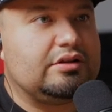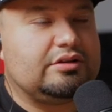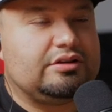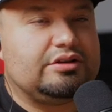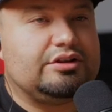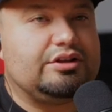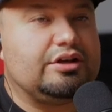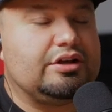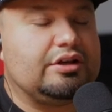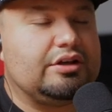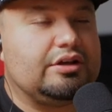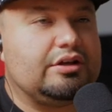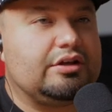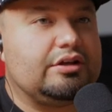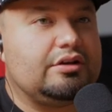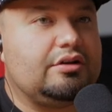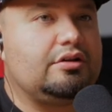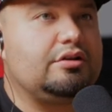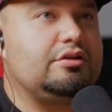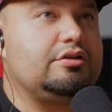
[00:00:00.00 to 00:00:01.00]

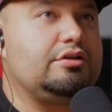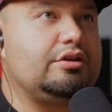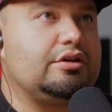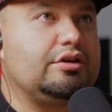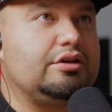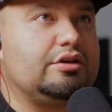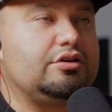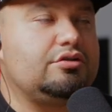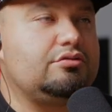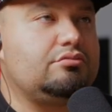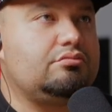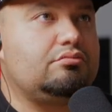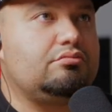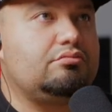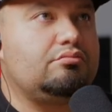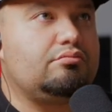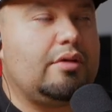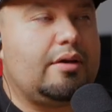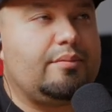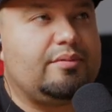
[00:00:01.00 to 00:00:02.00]
the the
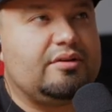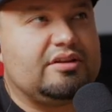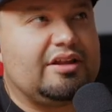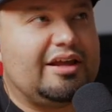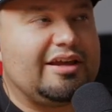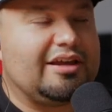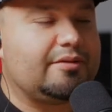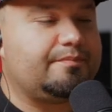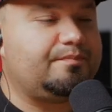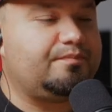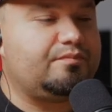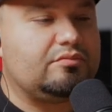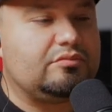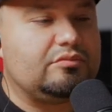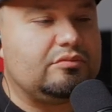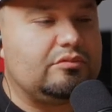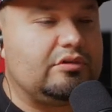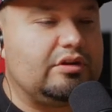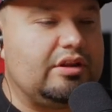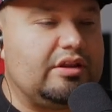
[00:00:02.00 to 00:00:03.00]
maybe like
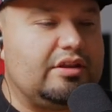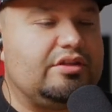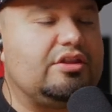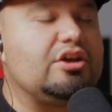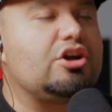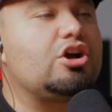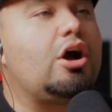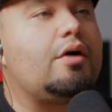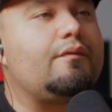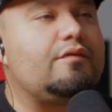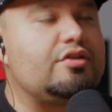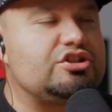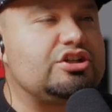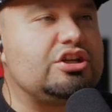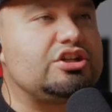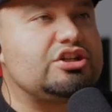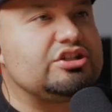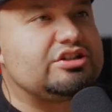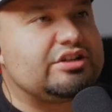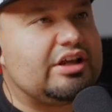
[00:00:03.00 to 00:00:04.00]
the
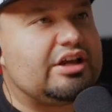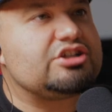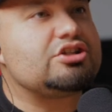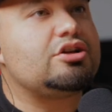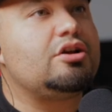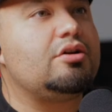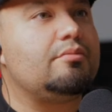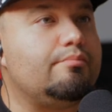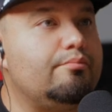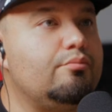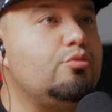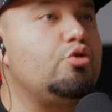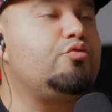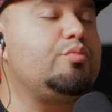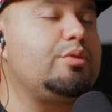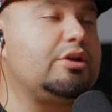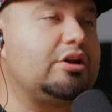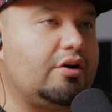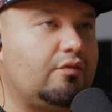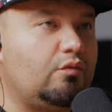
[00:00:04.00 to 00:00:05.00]
conversation slash
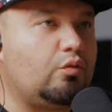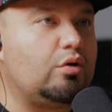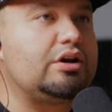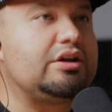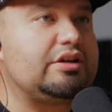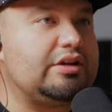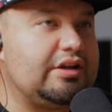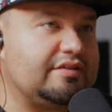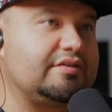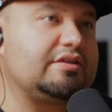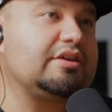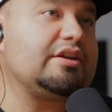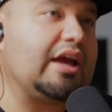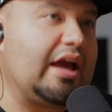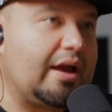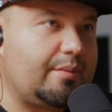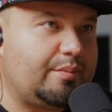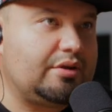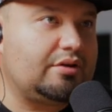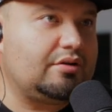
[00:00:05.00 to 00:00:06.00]
movement of what is going to
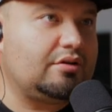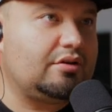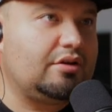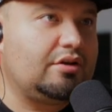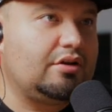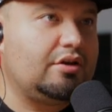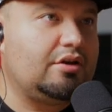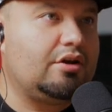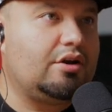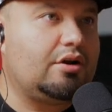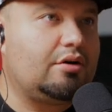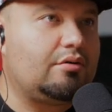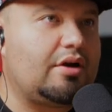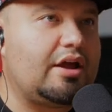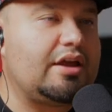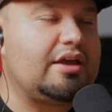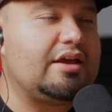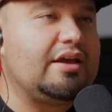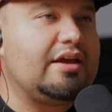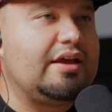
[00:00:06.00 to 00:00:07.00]
happen mm-hmm.
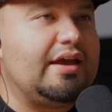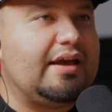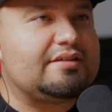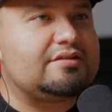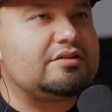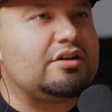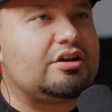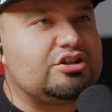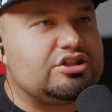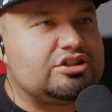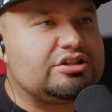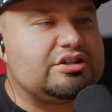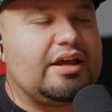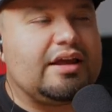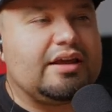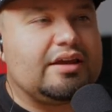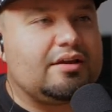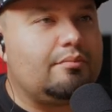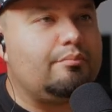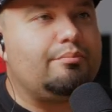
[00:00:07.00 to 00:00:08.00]
right it's not just
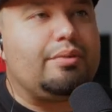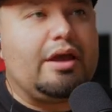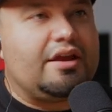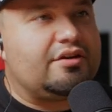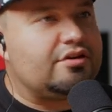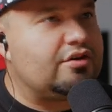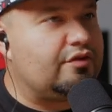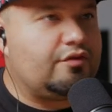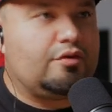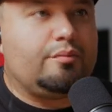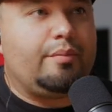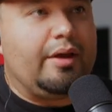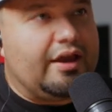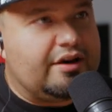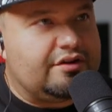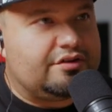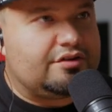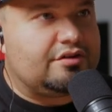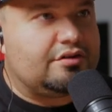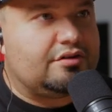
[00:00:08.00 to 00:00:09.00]
like banter for
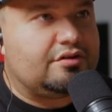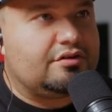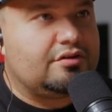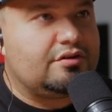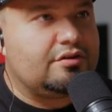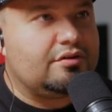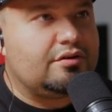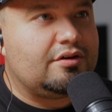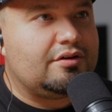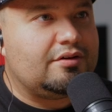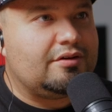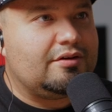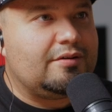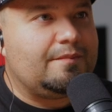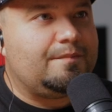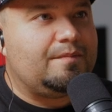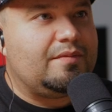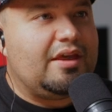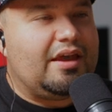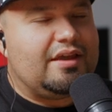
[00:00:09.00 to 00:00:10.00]
banter right
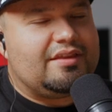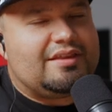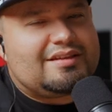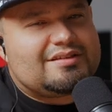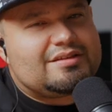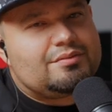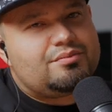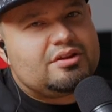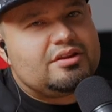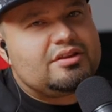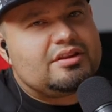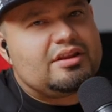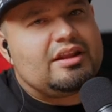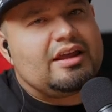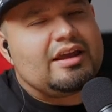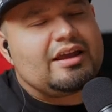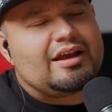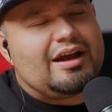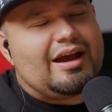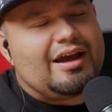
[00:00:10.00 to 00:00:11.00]
and that's something that
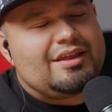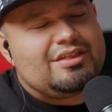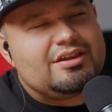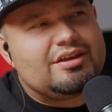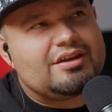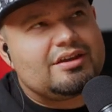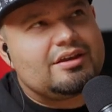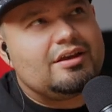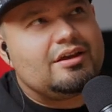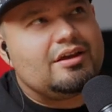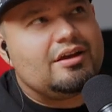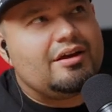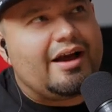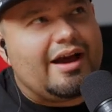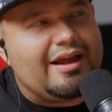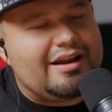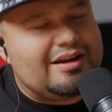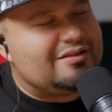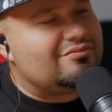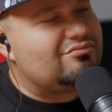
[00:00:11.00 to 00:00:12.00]
like i think
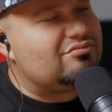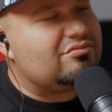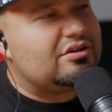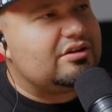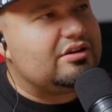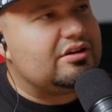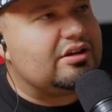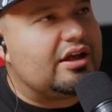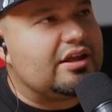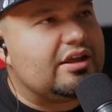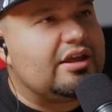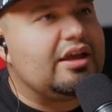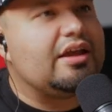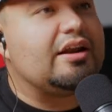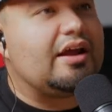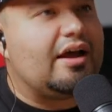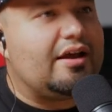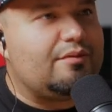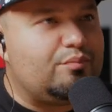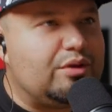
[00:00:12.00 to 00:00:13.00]
i didn't
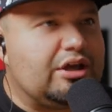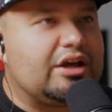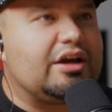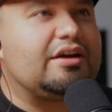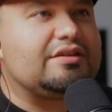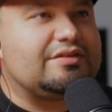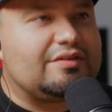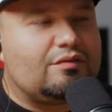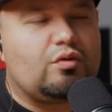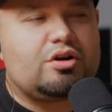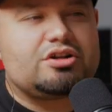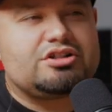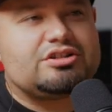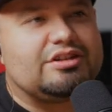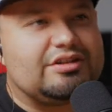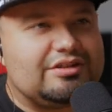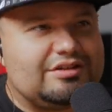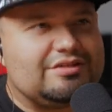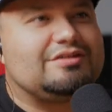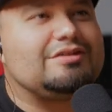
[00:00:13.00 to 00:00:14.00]
again because i've
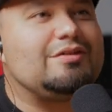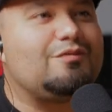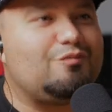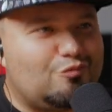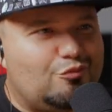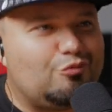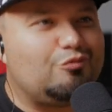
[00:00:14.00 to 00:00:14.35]
watched it se-